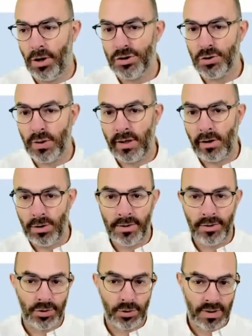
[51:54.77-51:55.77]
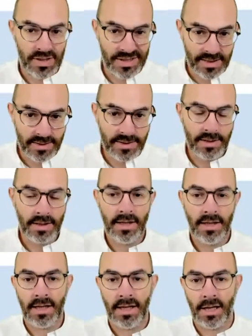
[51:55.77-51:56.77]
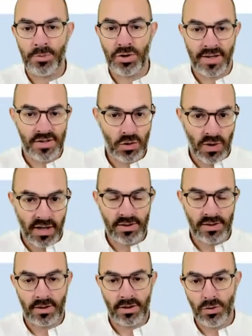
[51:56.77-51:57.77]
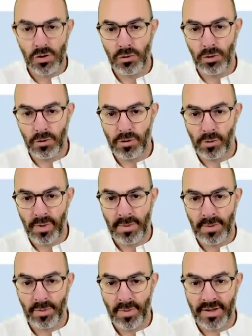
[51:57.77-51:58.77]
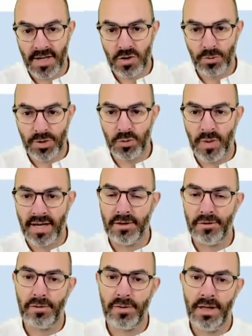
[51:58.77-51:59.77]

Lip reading: also include it on the receipts. So that's quite useful from an implementation perspective.